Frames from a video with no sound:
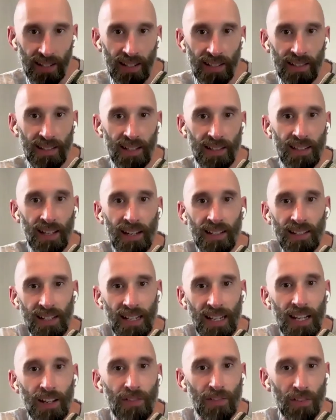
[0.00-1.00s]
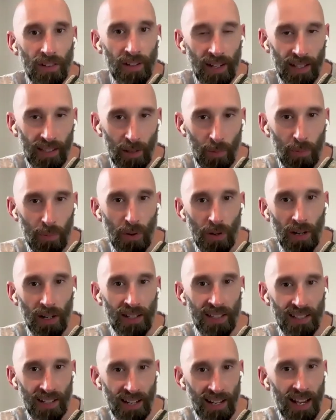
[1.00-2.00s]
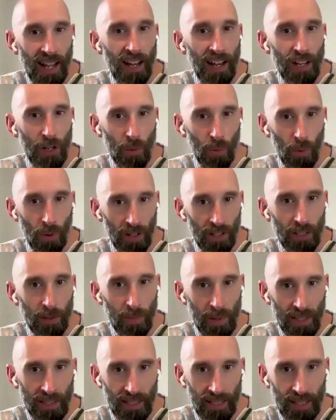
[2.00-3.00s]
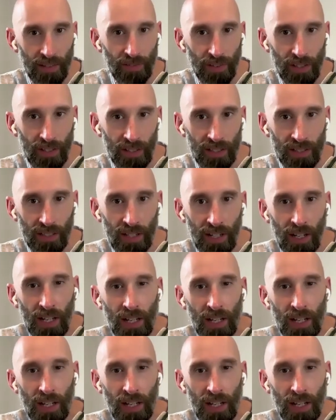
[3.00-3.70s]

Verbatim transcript: They're delivering the product exactly how you want it to be delivered.